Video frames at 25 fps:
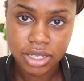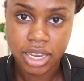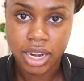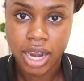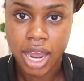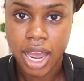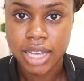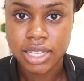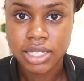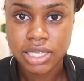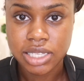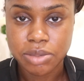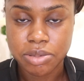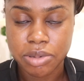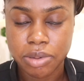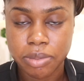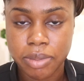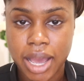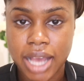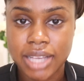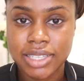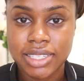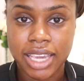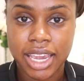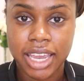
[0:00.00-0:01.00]
an eye sleeping
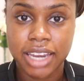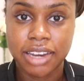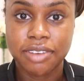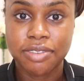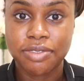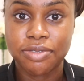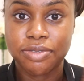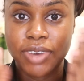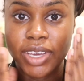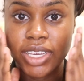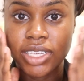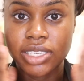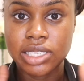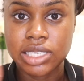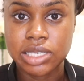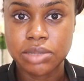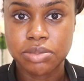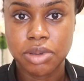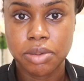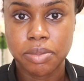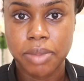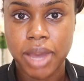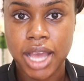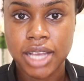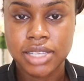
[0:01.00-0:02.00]
mask, and a face
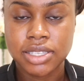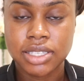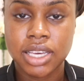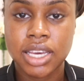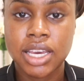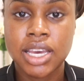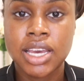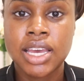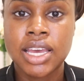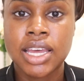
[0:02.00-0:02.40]
sleeping mask.